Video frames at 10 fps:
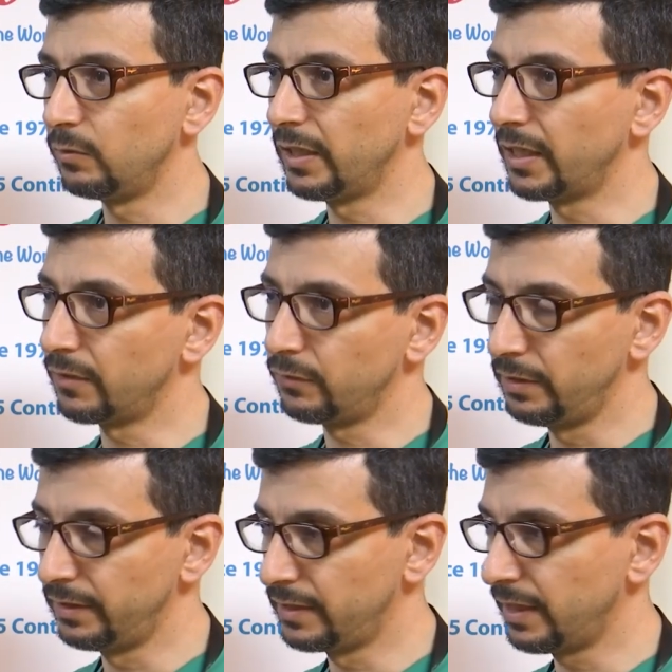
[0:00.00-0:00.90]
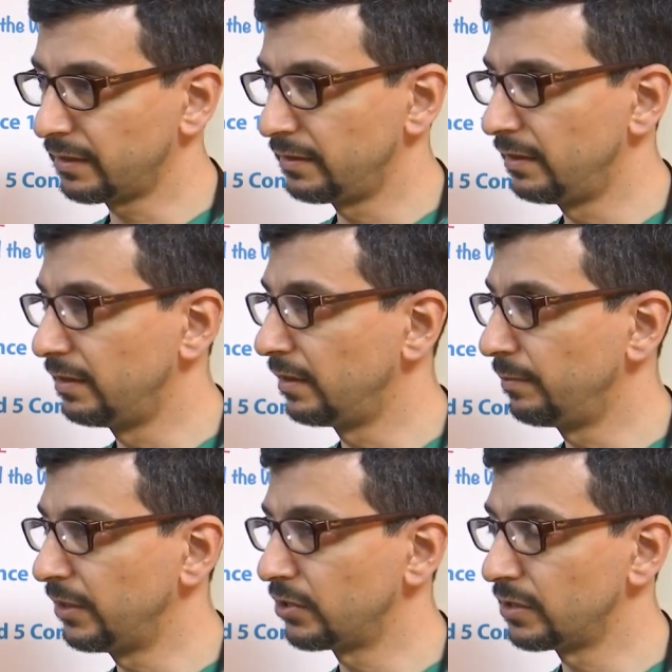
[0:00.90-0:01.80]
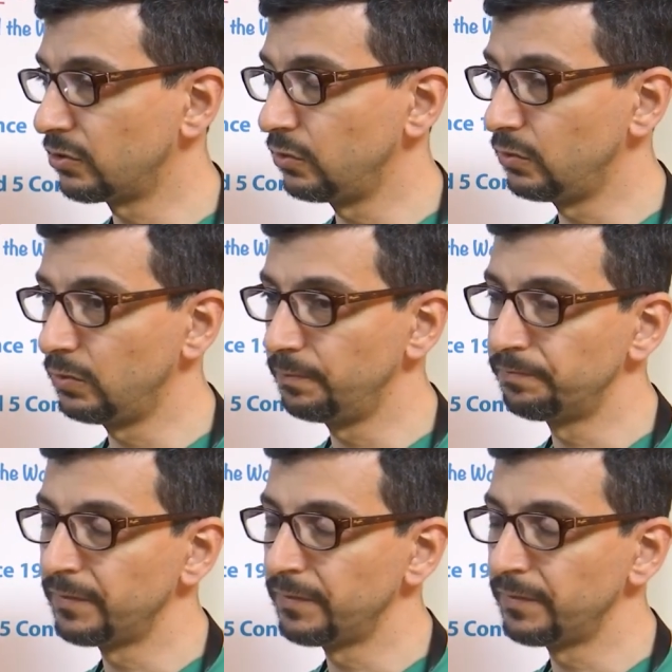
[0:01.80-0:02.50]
we carefully selected the patients who